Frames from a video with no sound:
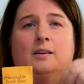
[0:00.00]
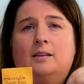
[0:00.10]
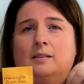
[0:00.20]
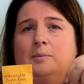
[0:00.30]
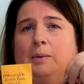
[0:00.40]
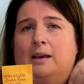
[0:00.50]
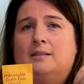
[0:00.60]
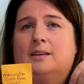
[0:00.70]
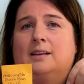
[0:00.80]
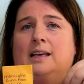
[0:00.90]
This
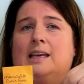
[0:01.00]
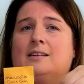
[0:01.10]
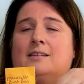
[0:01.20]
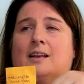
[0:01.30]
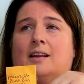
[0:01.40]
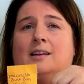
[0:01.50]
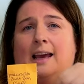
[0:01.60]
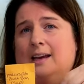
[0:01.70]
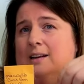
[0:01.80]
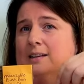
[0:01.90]
basically is
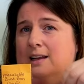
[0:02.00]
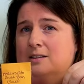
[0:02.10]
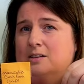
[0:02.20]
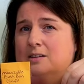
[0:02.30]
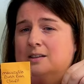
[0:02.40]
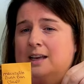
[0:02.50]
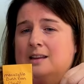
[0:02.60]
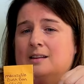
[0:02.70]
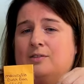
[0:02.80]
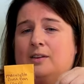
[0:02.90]
like a lentil in the